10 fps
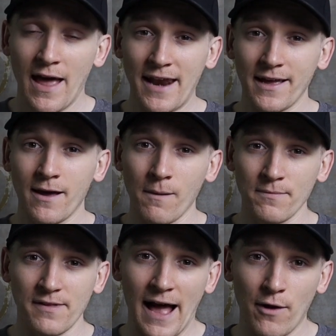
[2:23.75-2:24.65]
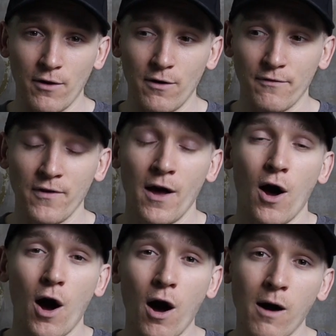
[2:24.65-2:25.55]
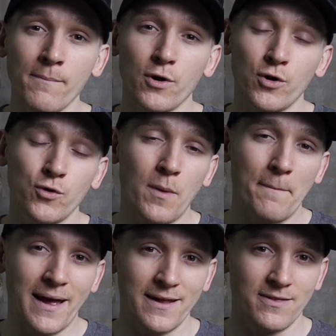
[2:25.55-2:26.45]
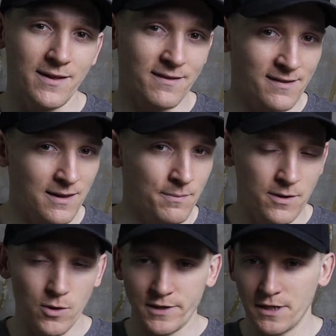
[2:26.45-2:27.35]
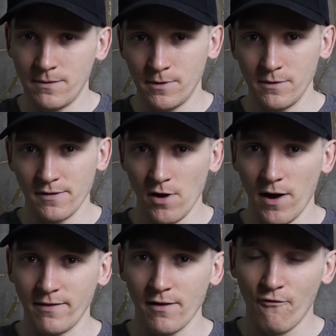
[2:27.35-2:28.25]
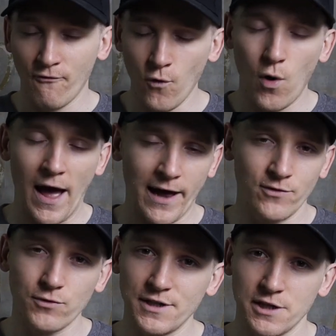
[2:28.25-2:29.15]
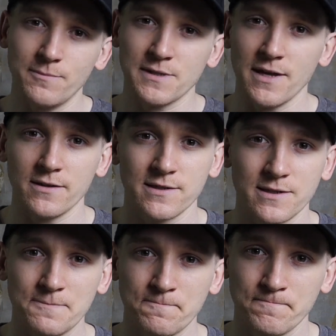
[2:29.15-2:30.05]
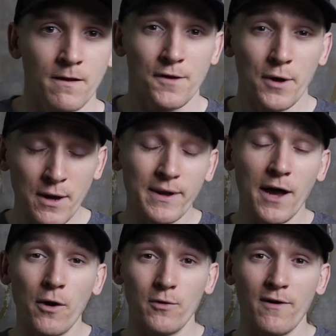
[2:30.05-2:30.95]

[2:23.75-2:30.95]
And it comes out of ARM, who make the CPU and GPU designs for Android chipsets. So here we go.